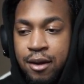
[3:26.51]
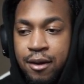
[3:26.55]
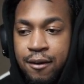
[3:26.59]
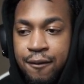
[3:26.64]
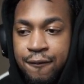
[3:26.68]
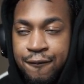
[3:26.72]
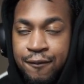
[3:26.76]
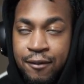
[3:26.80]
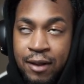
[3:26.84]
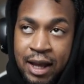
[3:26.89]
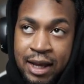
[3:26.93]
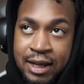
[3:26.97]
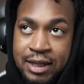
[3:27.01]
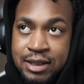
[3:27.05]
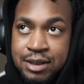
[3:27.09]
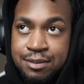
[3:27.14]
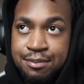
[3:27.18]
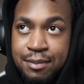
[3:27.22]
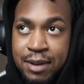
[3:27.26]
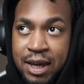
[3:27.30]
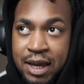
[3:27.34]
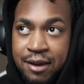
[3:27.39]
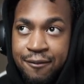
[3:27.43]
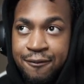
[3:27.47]
flex
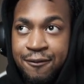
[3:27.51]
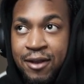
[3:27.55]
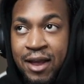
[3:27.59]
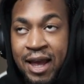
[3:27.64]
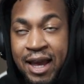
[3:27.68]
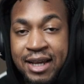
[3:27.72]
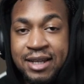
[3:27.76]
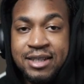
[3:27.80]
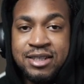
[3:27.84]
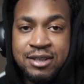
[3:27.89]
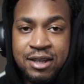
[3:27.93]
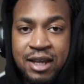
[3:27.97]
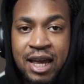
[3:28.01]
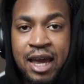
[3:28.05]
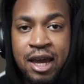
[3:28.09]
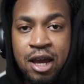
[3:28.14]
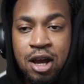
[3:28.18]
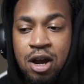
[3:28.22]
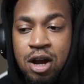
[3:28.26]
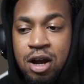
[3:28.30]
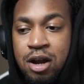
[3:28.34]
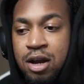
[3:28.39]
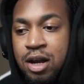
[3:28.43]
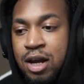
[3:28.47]

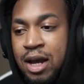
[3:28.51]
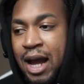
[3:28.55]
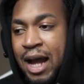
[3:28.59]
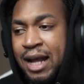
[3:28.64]
AR.